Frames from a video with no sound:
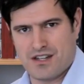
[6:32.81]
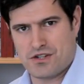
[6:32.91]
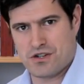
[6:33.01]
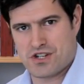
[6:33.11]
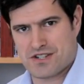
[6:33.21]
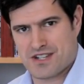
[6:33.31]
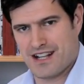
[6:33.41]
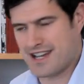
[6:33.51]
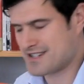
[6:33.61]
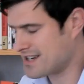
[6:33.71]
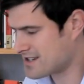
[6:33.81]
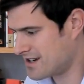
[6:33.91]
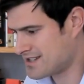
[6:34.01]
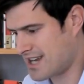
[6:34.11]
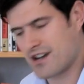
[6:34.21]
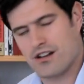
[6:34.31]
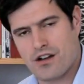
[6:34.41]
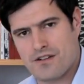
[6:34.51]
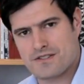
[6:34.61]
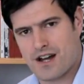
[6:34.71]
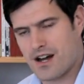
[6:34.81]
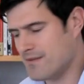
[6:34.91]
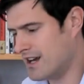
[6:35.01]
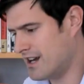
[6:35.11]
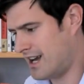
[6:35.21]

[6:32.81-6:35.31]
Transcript: to adjust the list. That's going to take a lot of time.